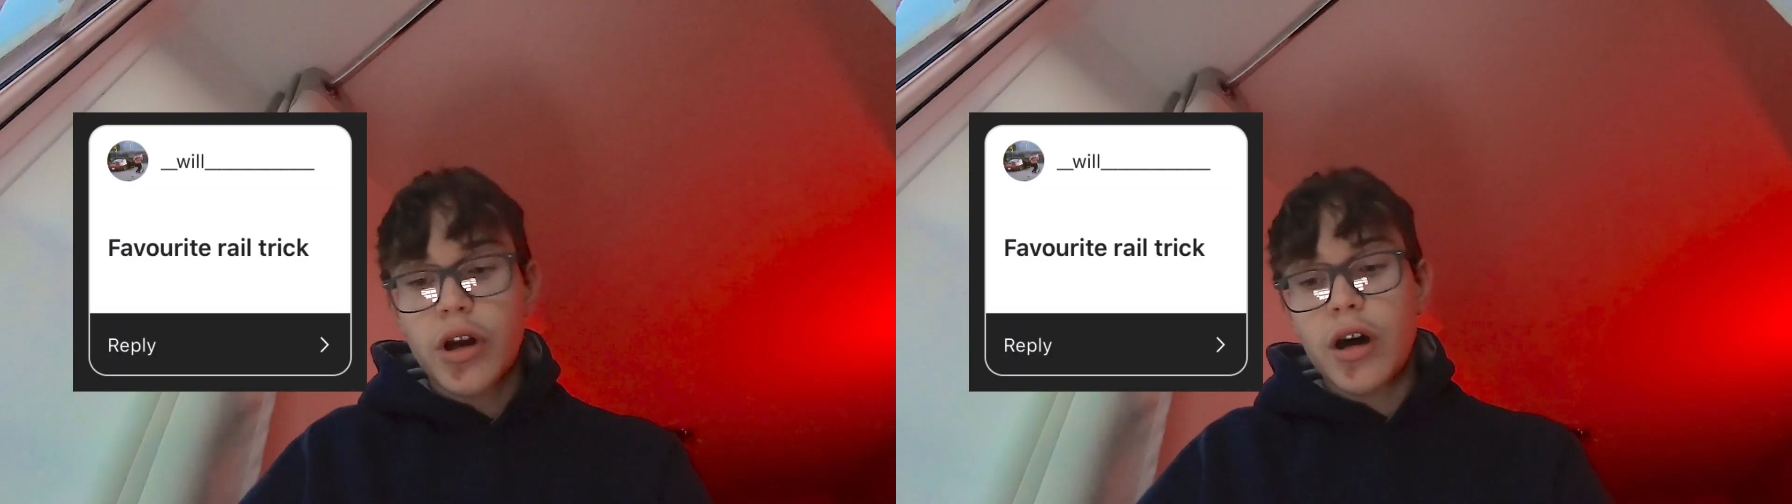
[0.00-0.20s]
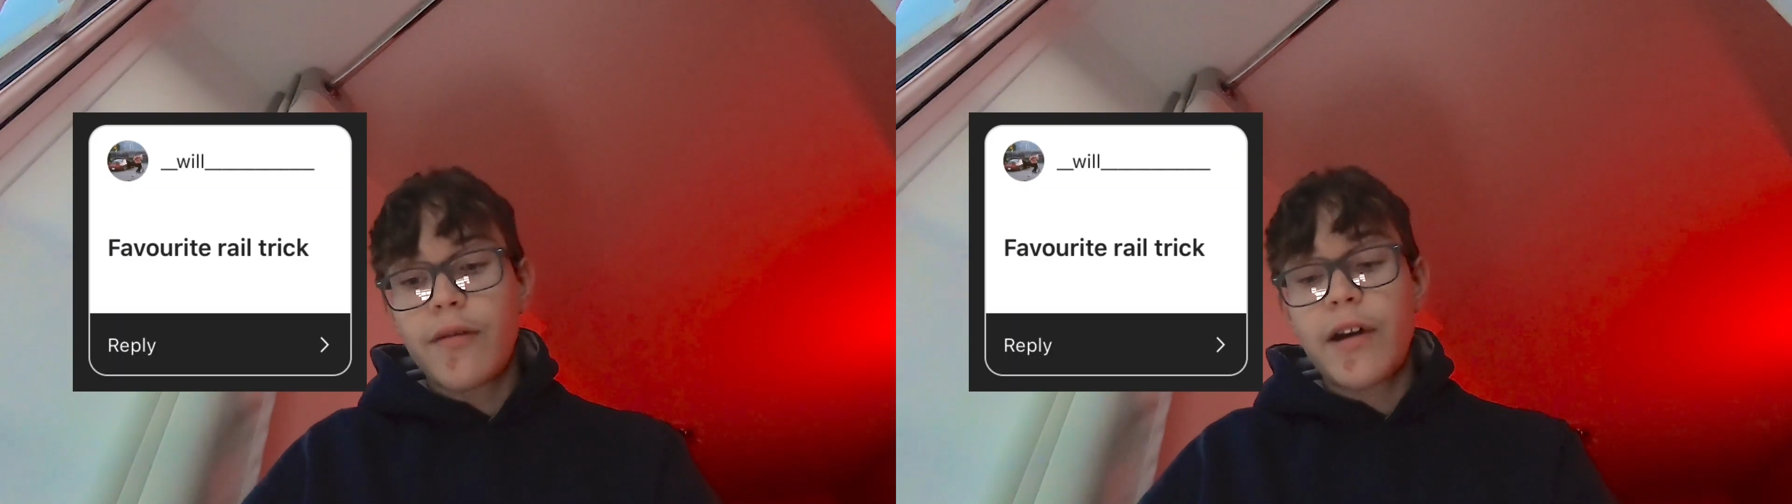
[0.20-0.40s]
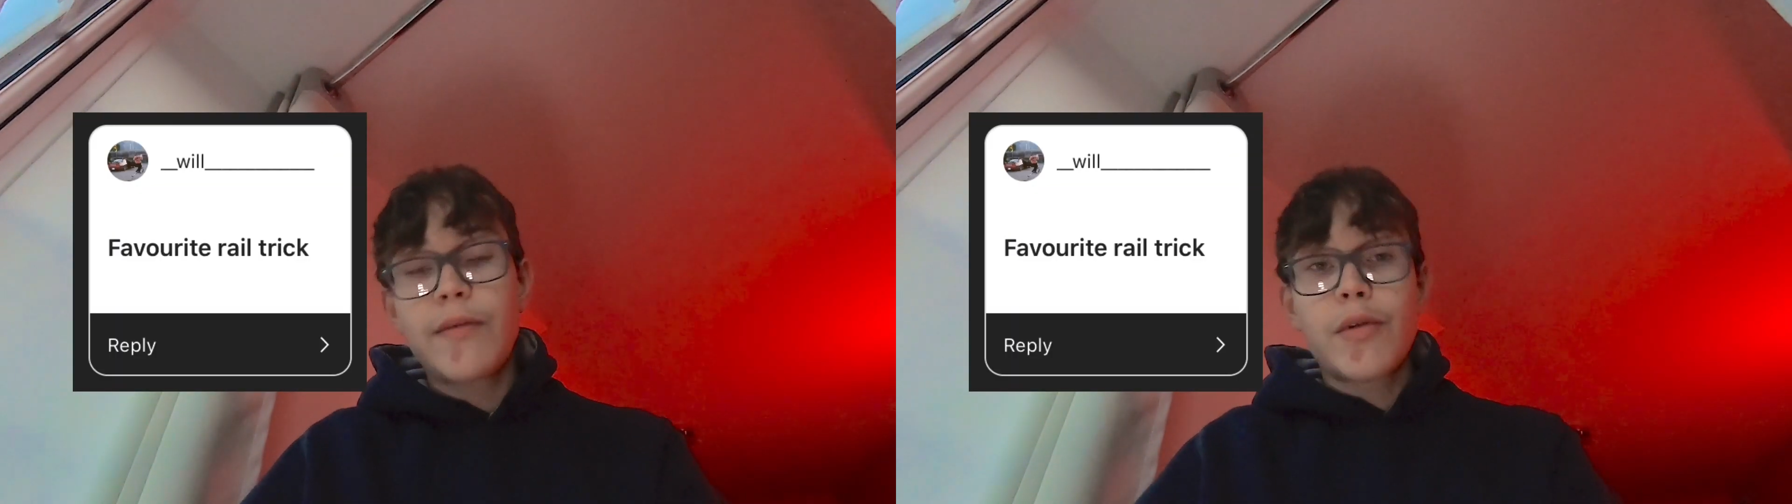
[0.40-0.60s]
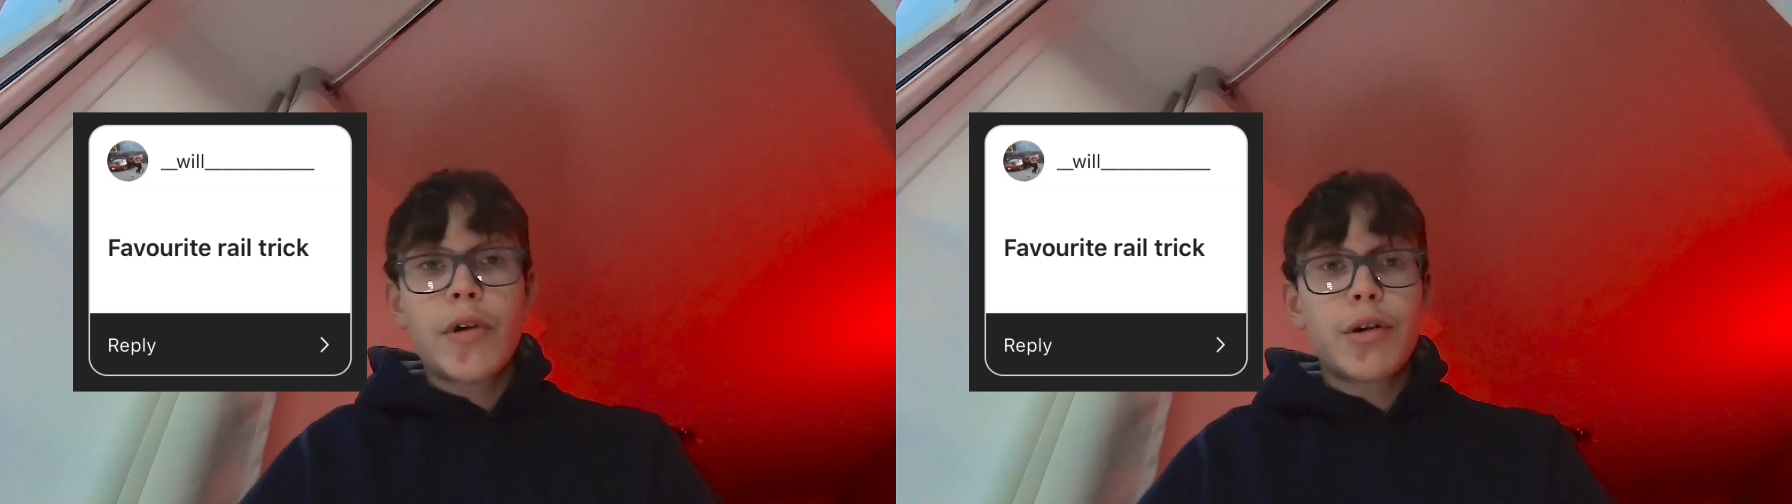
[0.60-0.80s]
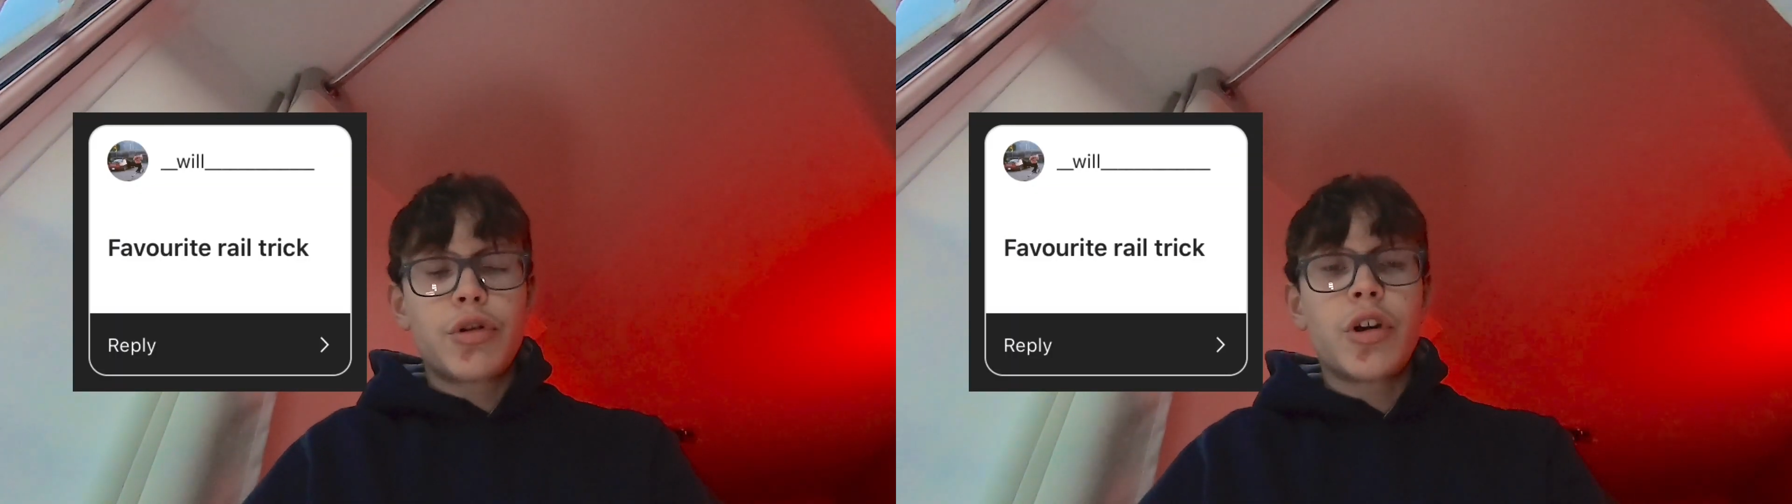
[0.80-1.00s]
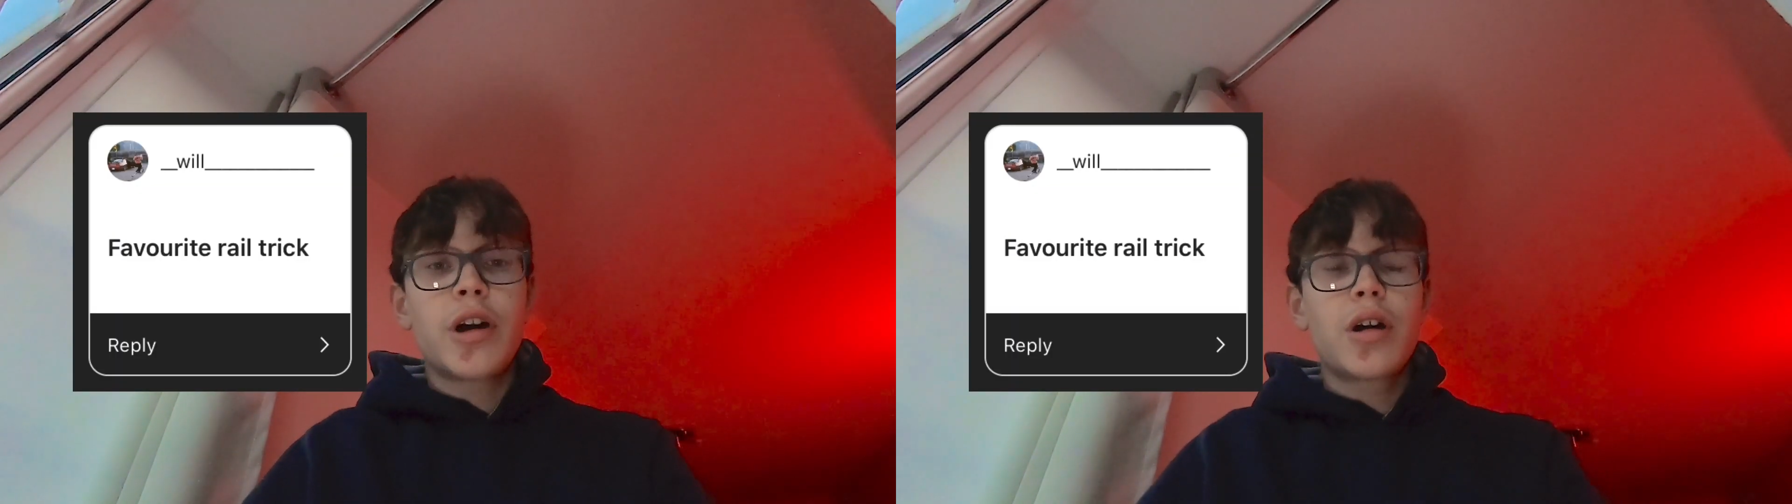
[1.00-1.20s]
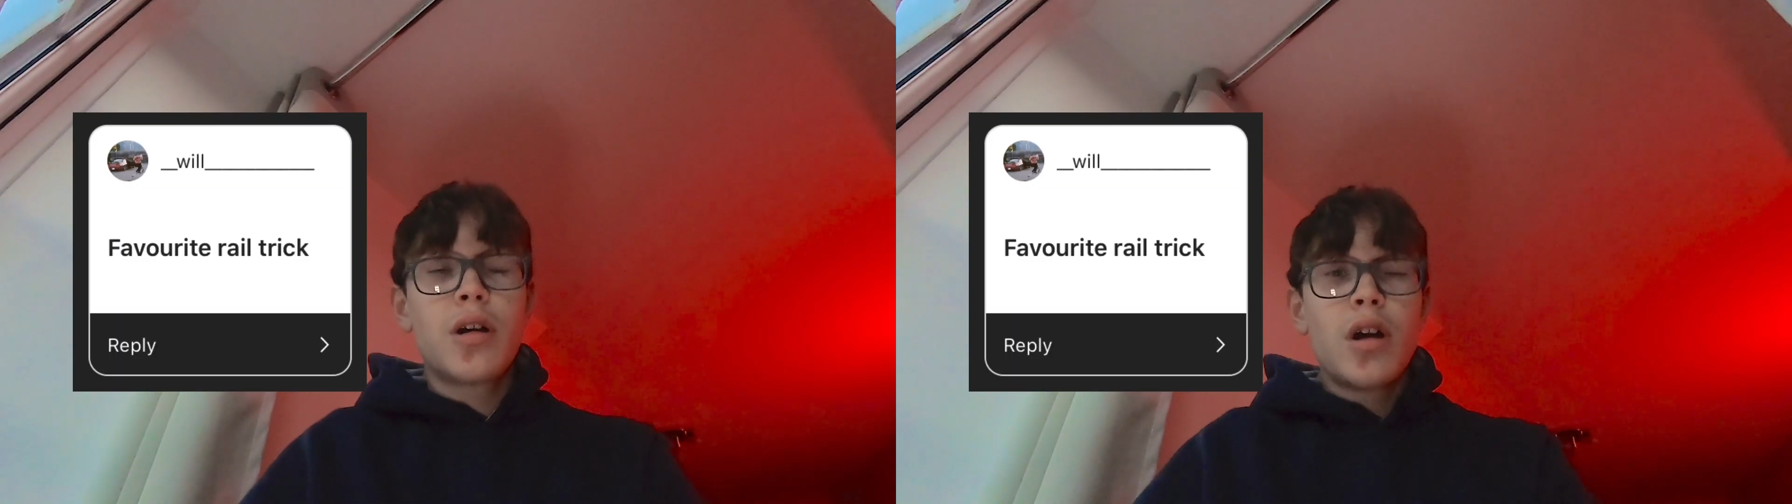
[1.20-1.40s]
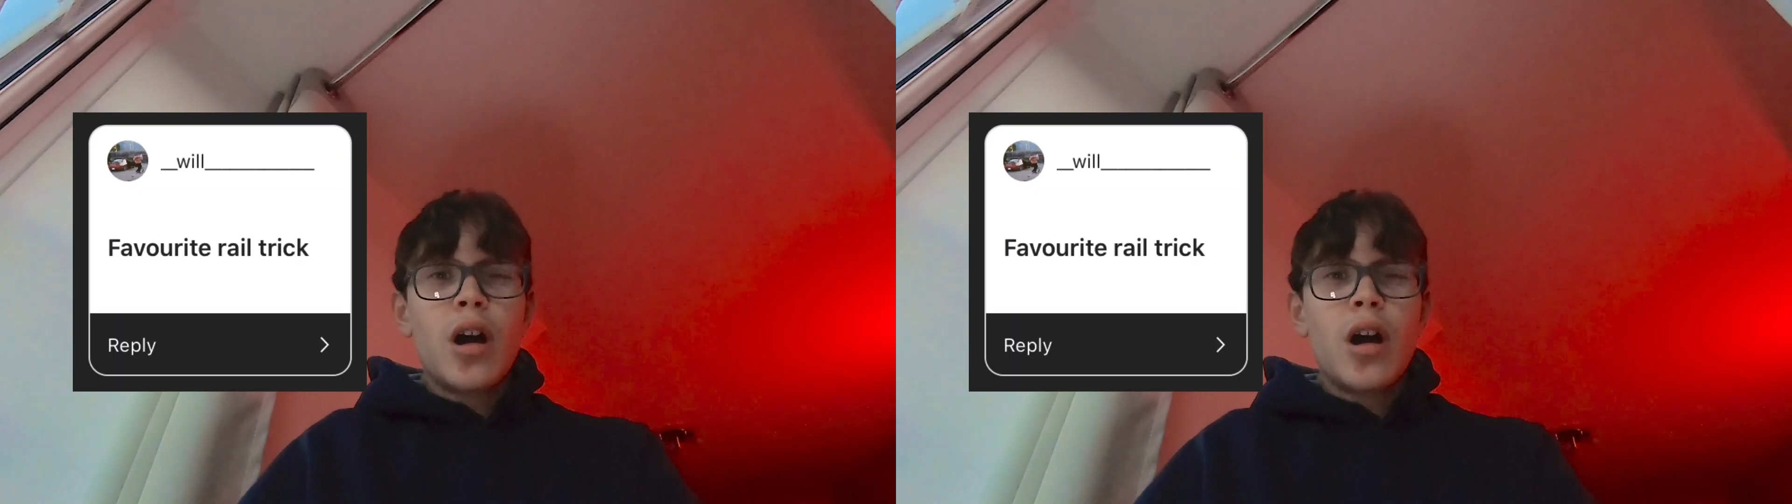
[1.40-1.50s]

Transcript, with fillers: Uh, favorite rail trick.